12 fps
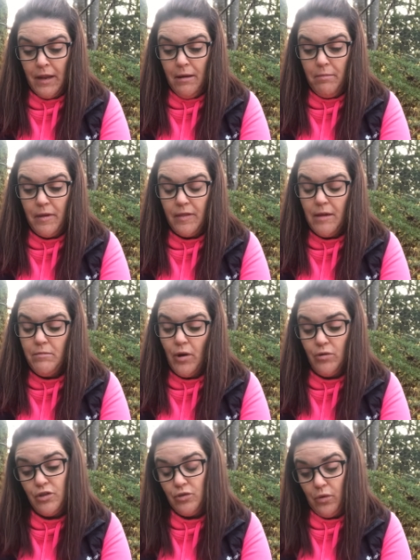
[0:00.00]
But then
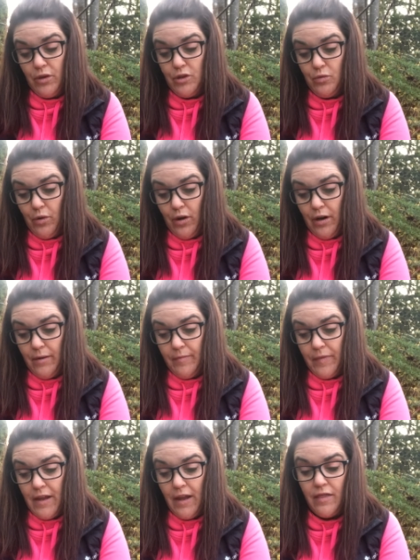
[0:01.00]
most stories were.
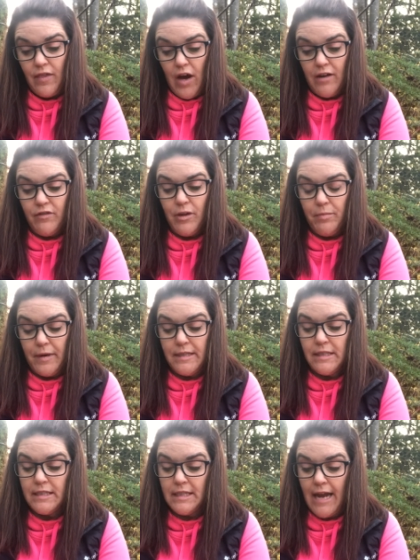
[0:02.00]
He thought of the
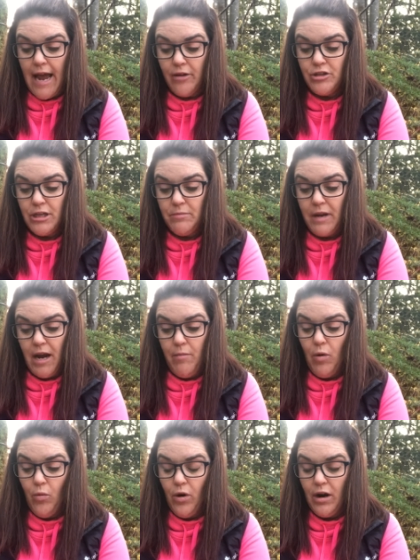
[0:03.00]
princess and how she'd become
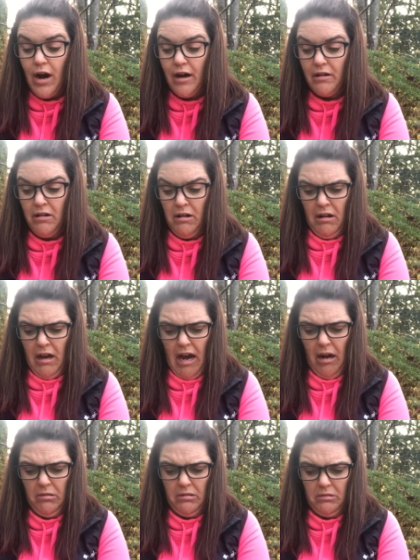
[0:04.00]
a warthog.
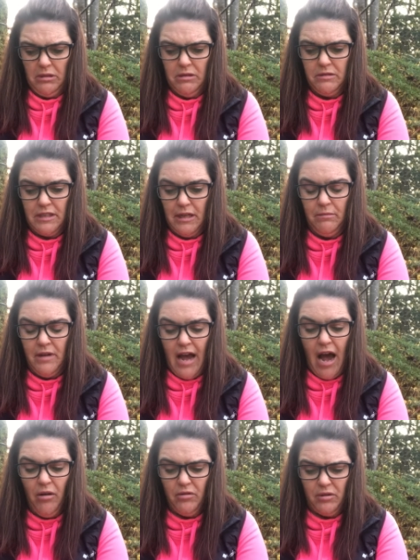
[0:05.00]
How gruesome,
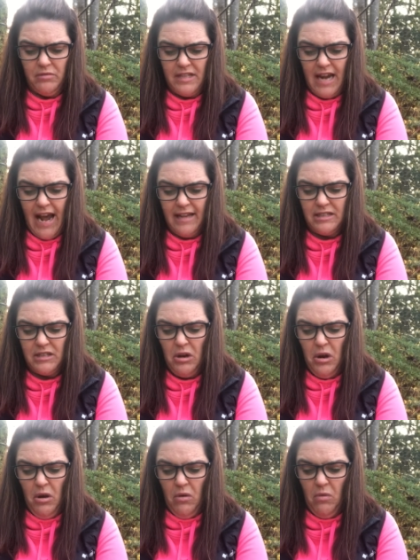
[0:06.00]
how grotesque.
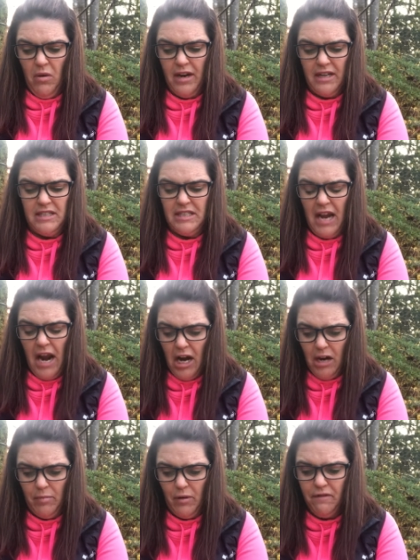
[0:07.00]
What a
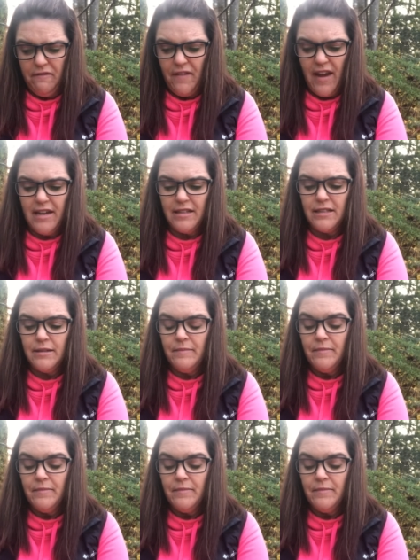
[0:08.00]
terrible fate.